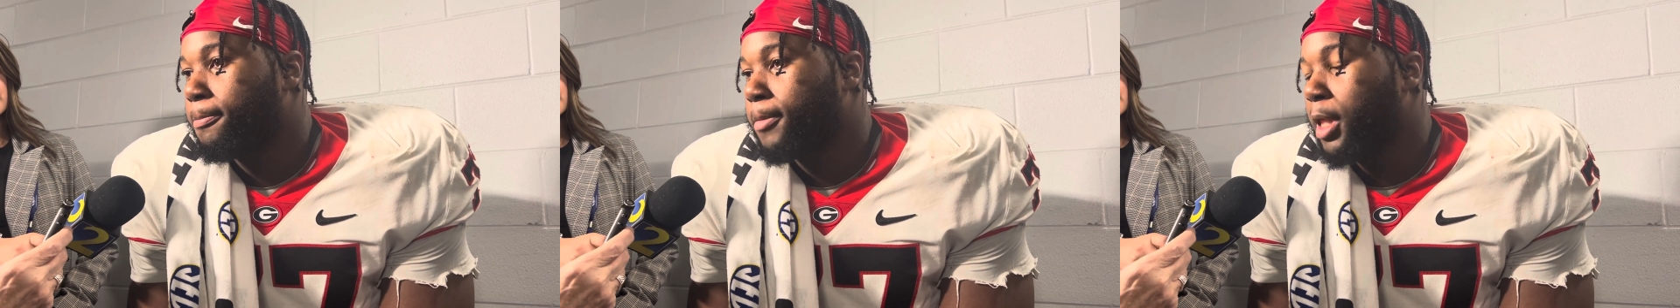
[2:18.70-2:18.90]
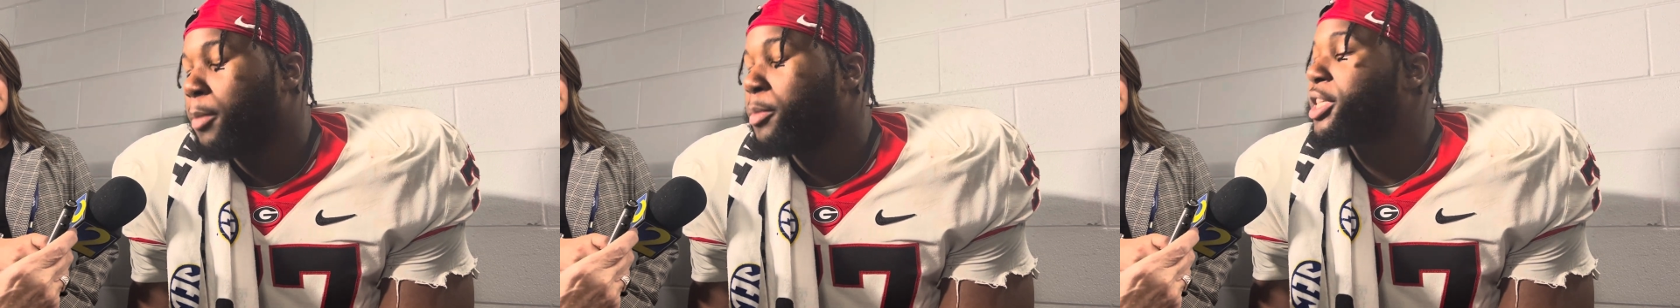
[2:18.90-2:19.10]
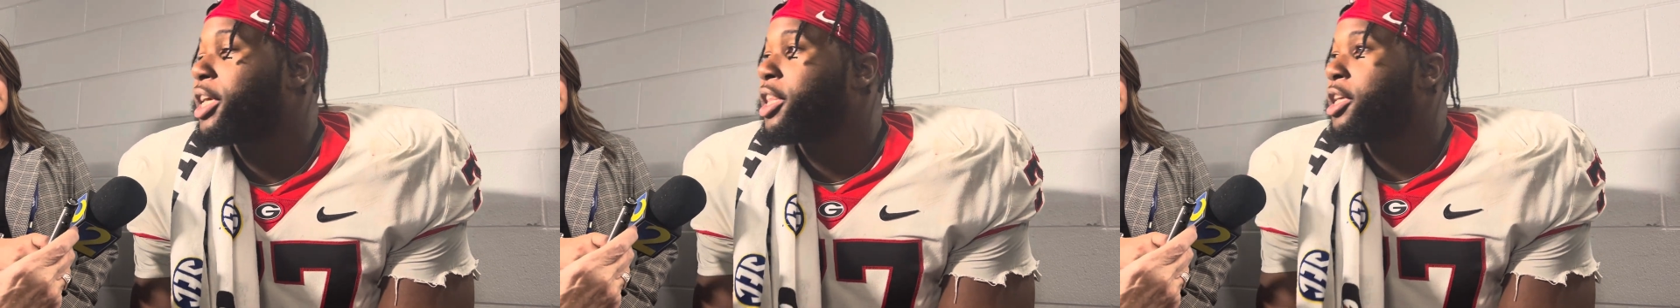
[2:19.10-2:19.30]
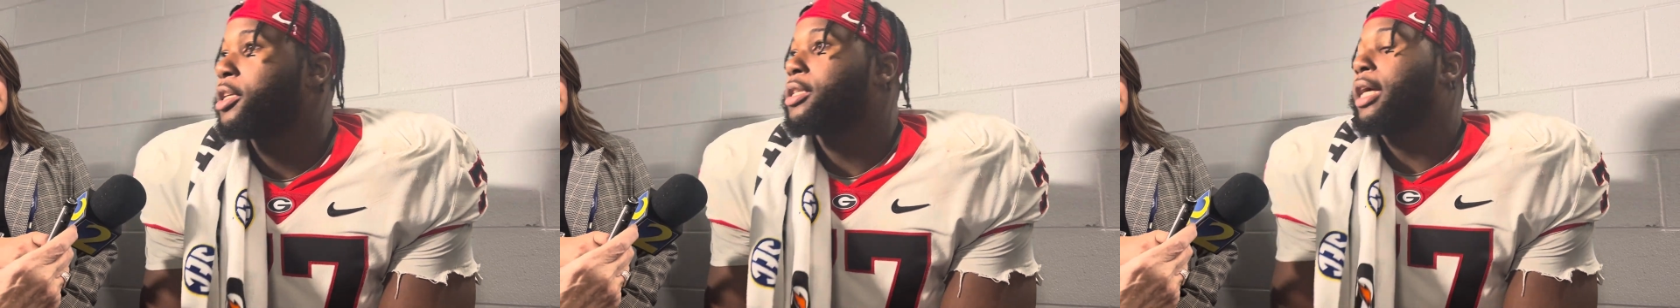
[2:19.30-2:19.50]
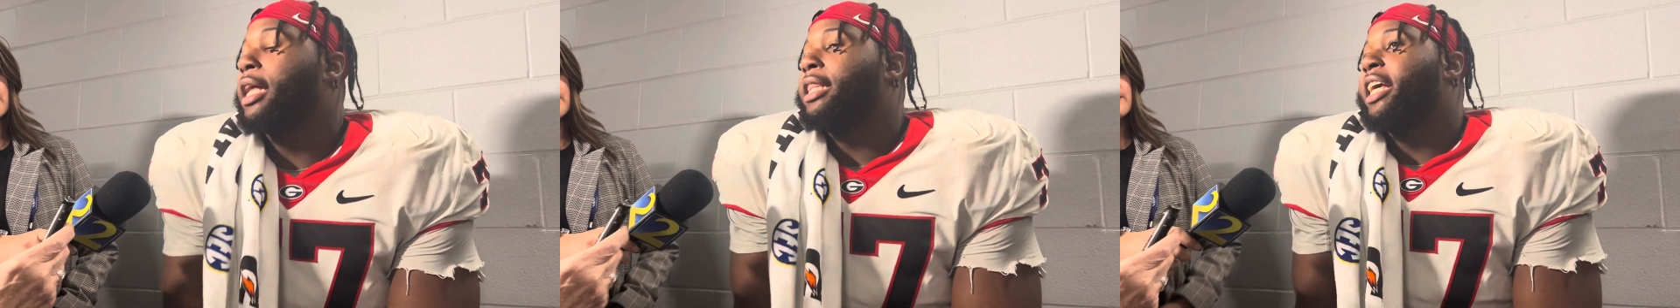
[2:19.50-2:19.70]
let me say
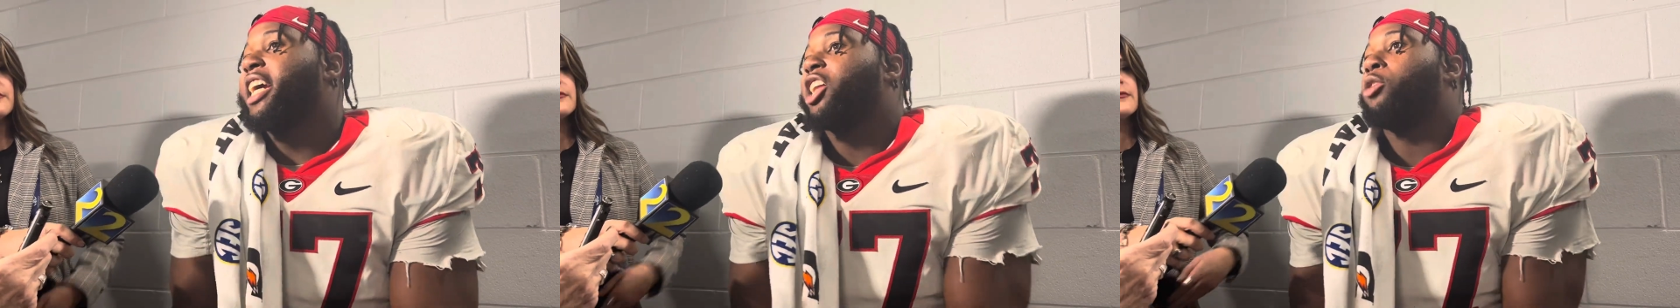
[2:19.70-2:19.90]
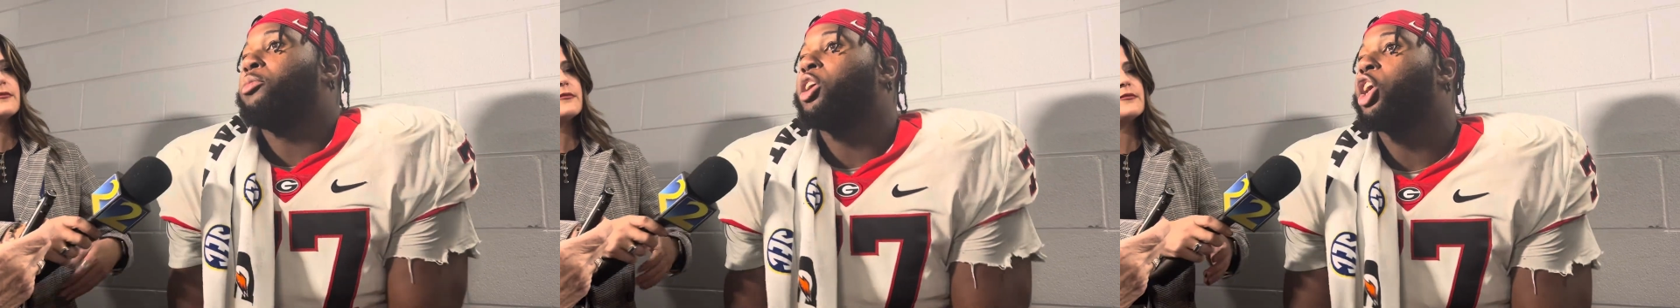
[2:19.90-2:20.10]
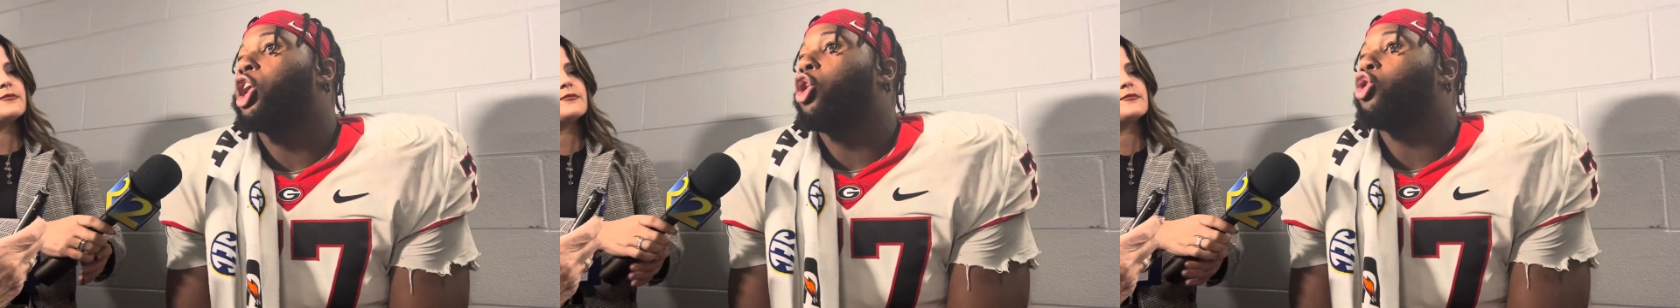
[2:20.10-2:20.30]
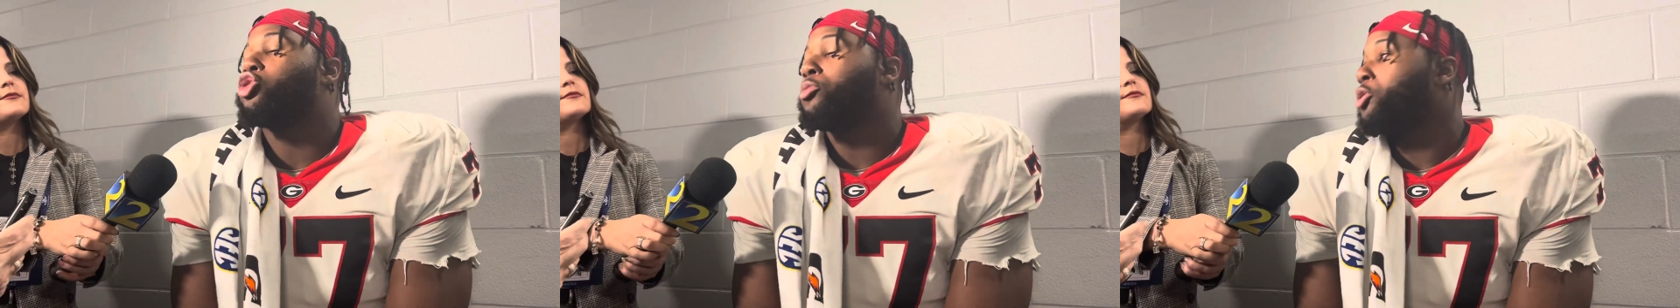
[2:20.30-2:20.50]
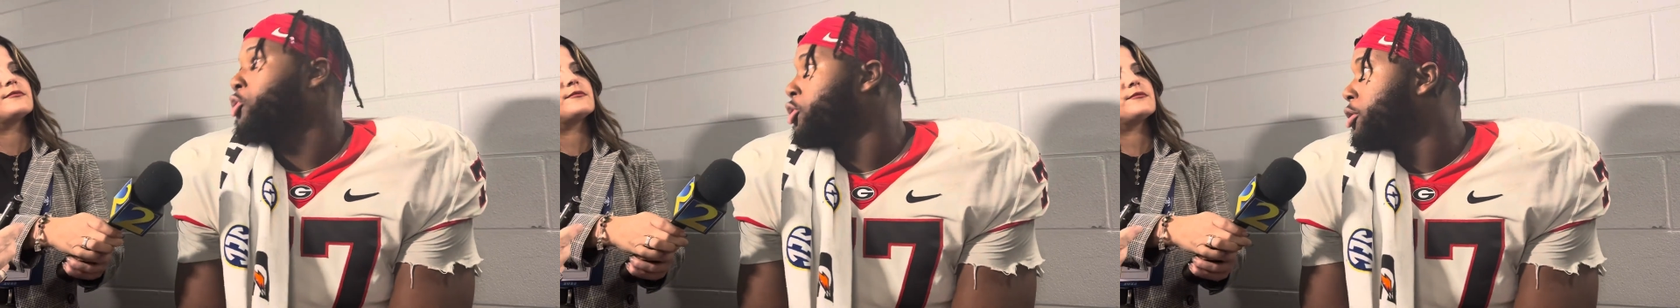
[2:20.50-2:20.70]
this. I think it'll be a culture
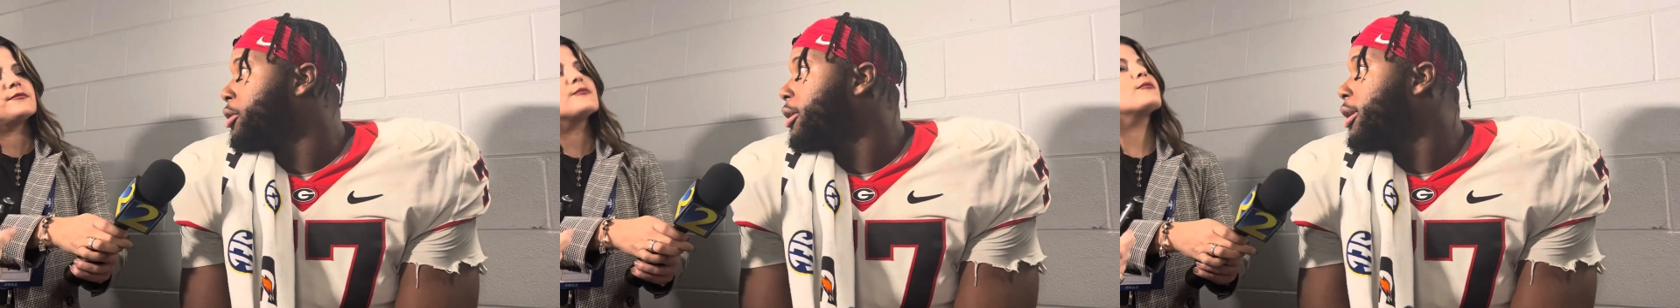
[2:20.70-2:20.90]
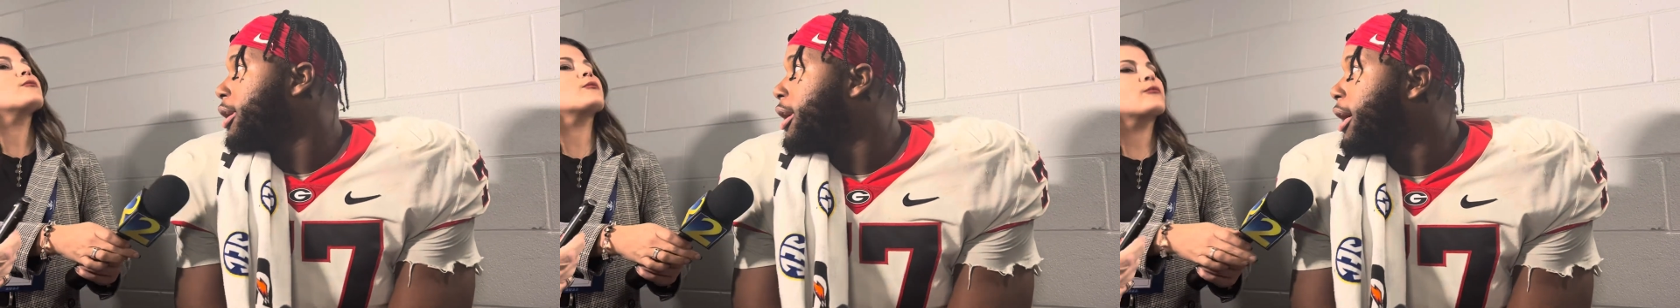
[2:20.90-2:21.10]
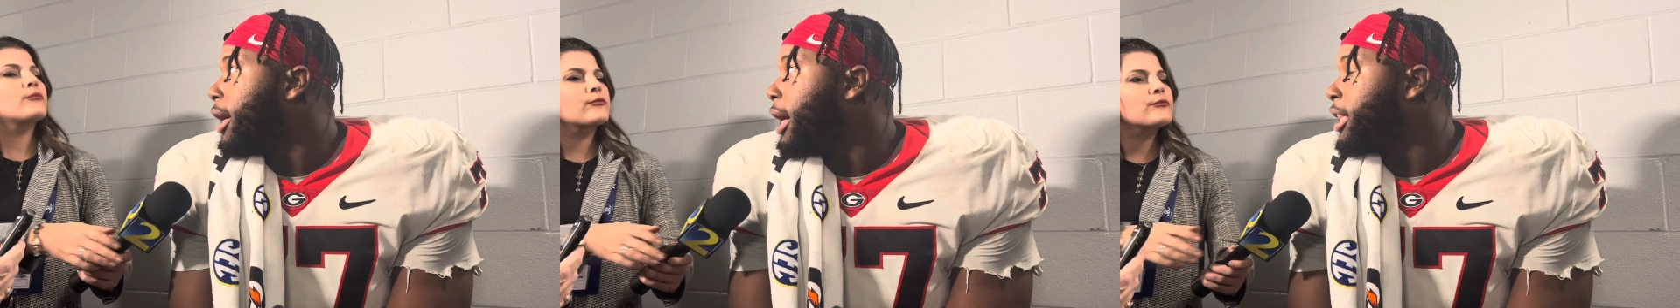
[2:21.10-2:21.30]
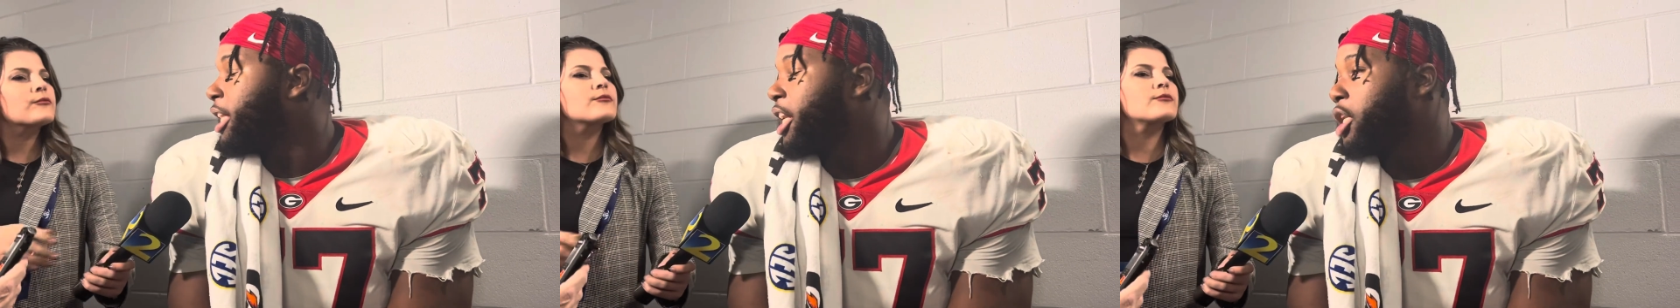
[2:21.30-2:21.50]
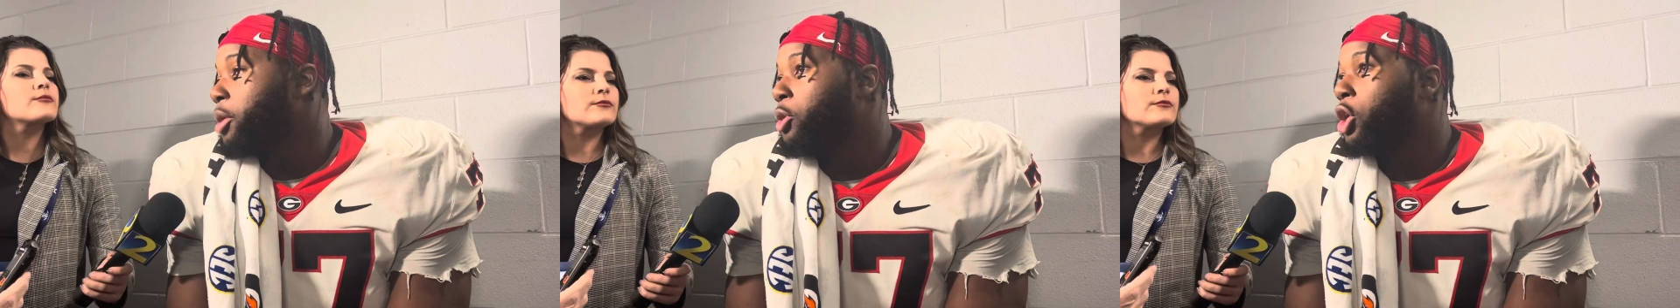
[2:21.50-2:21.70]
builder. I
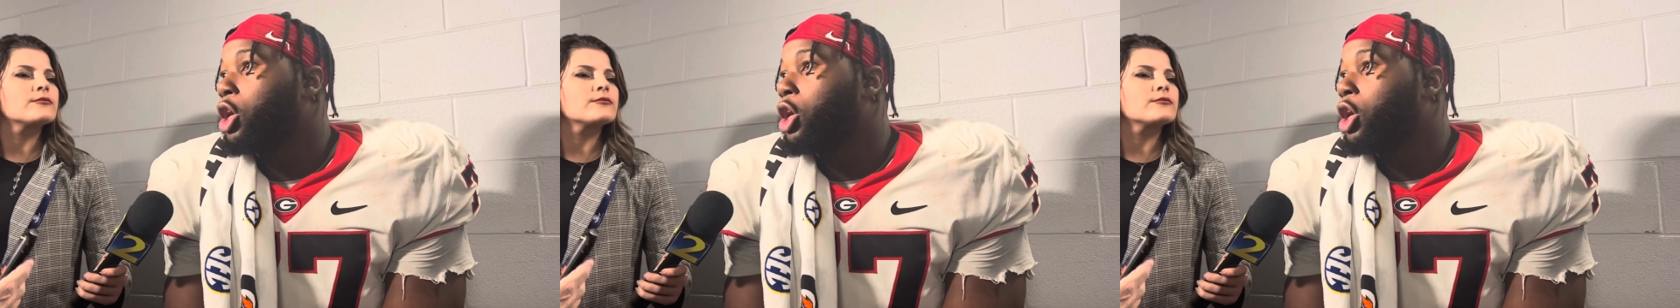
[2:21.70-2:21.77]
think it'll be a